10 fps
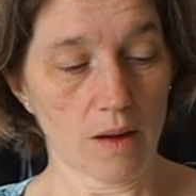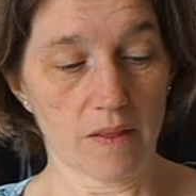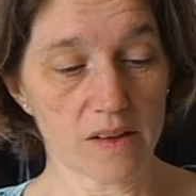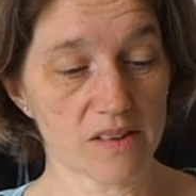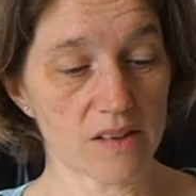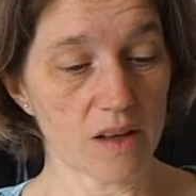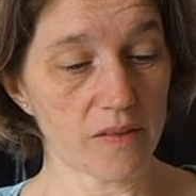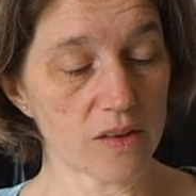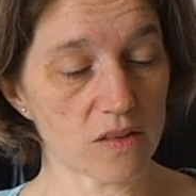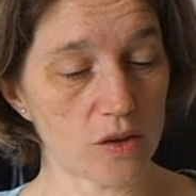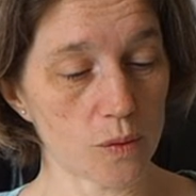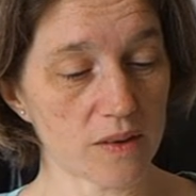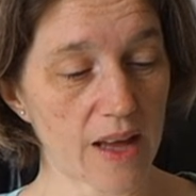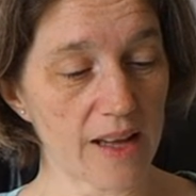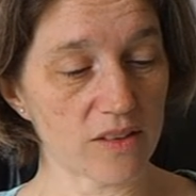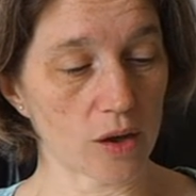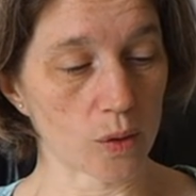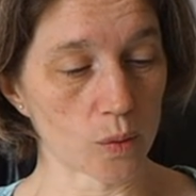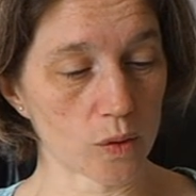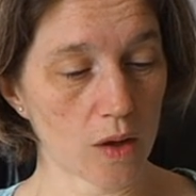The servants do as they are
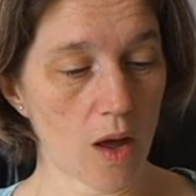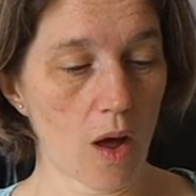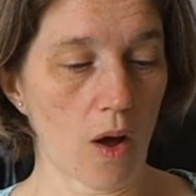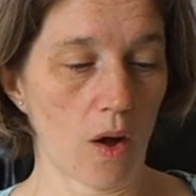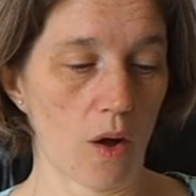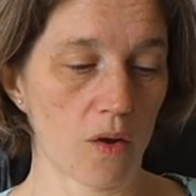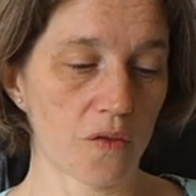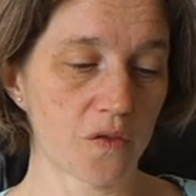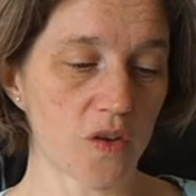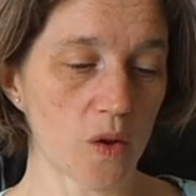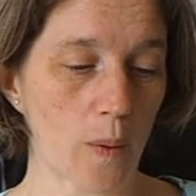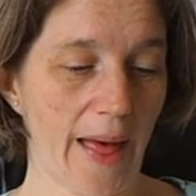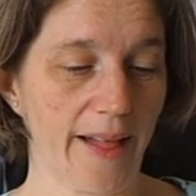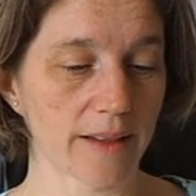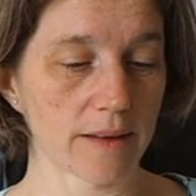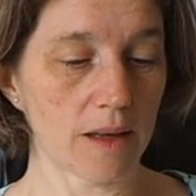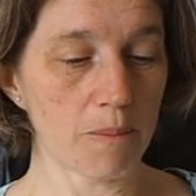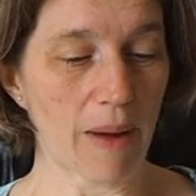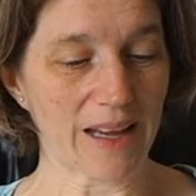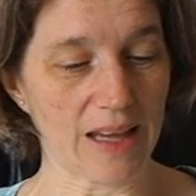told, off to the well and
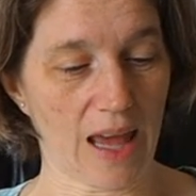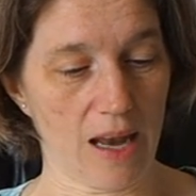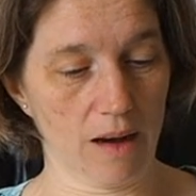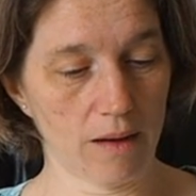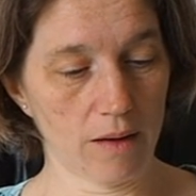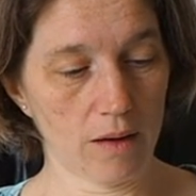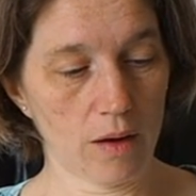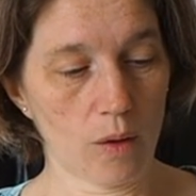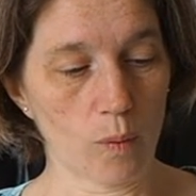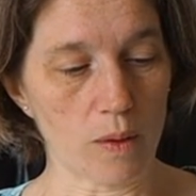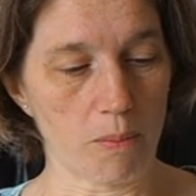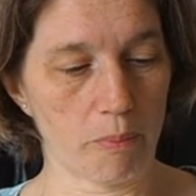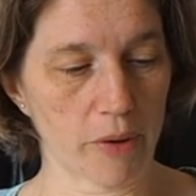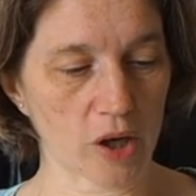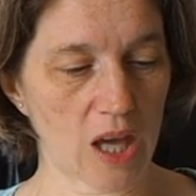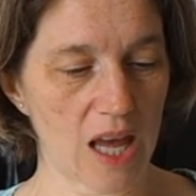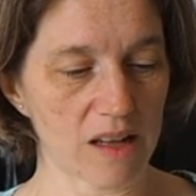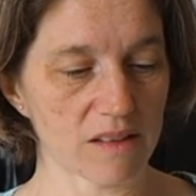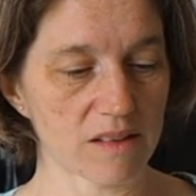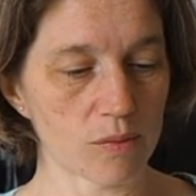back again, with
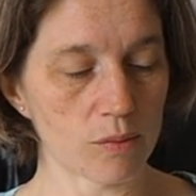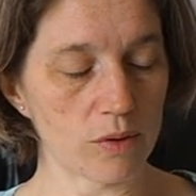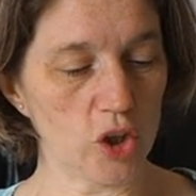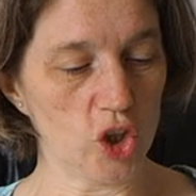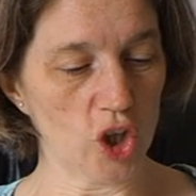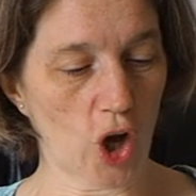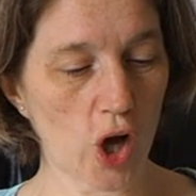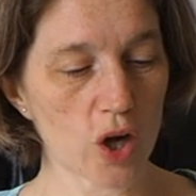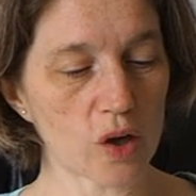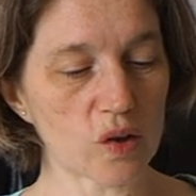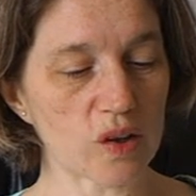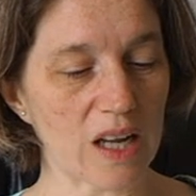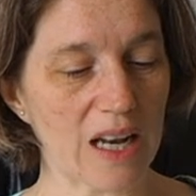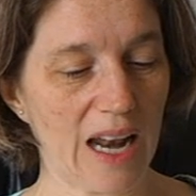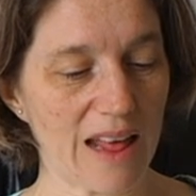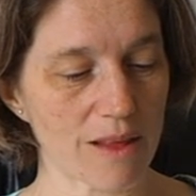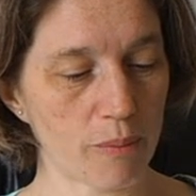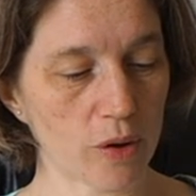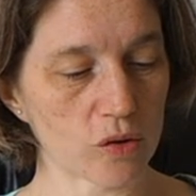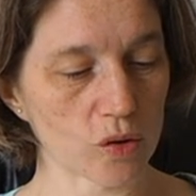buckets, jugs and leather
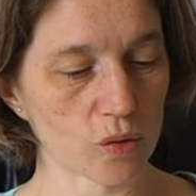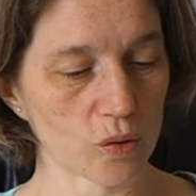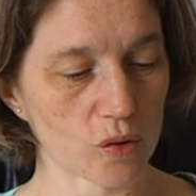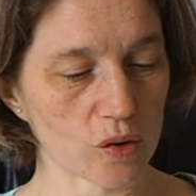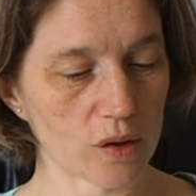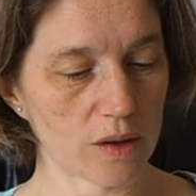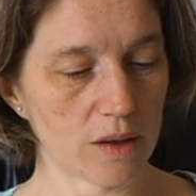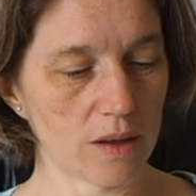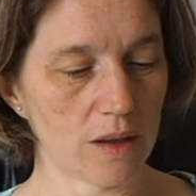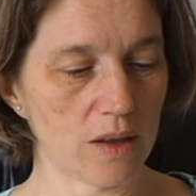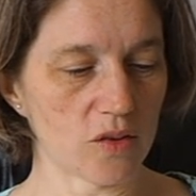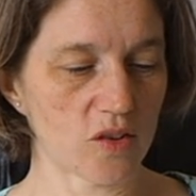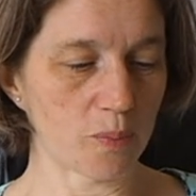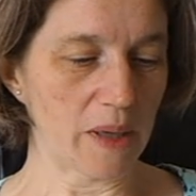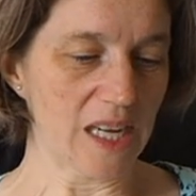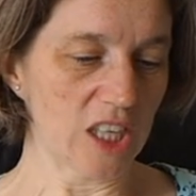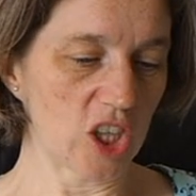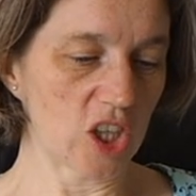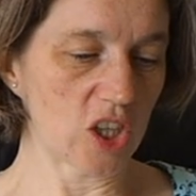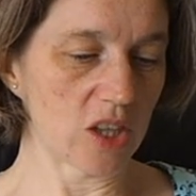bottles.
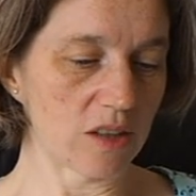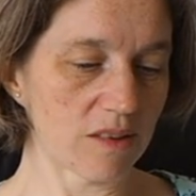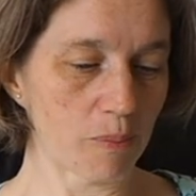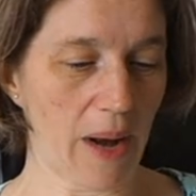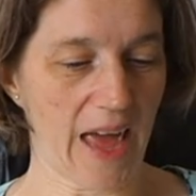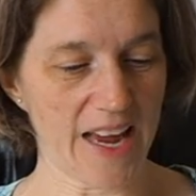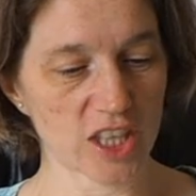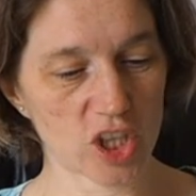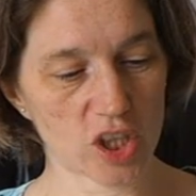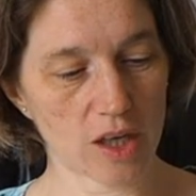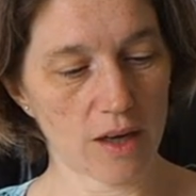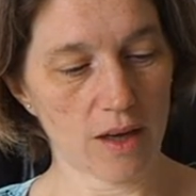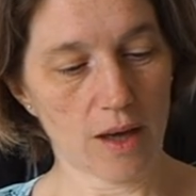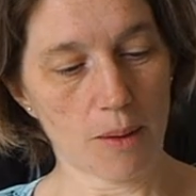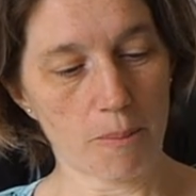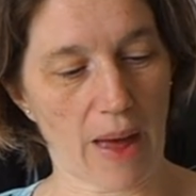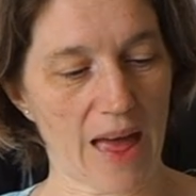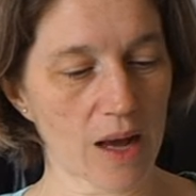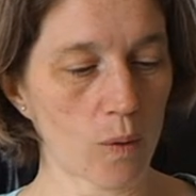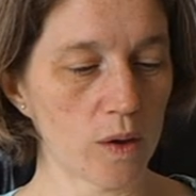Splish, splash,
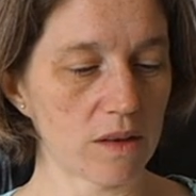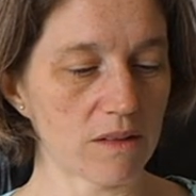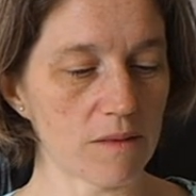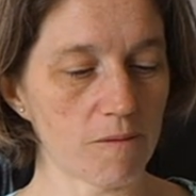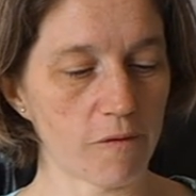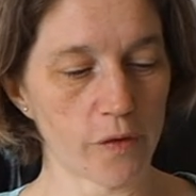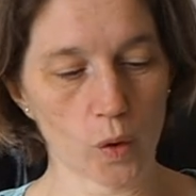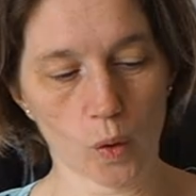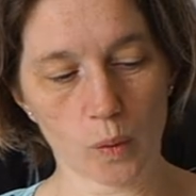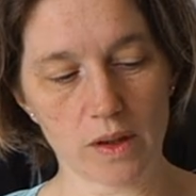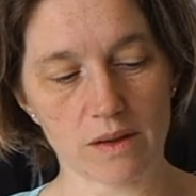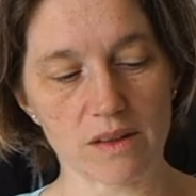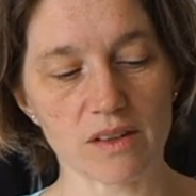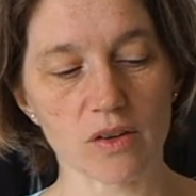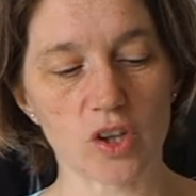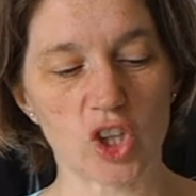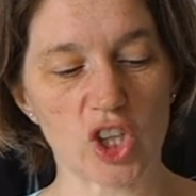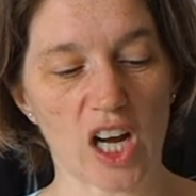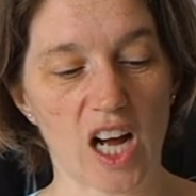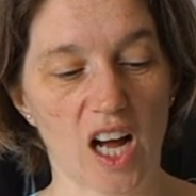backwards and forwards until the
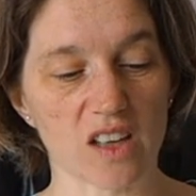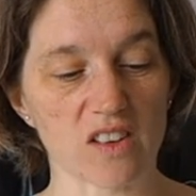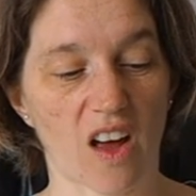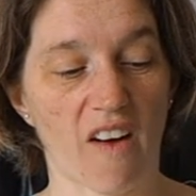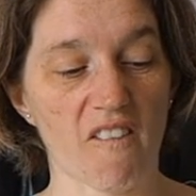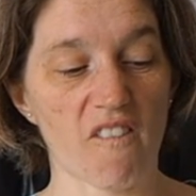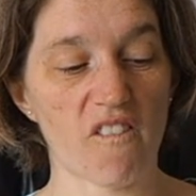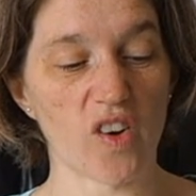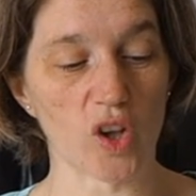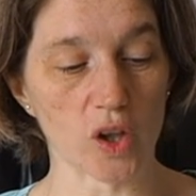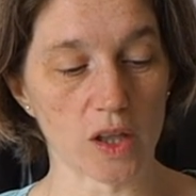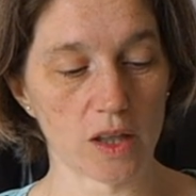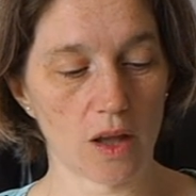jars are full.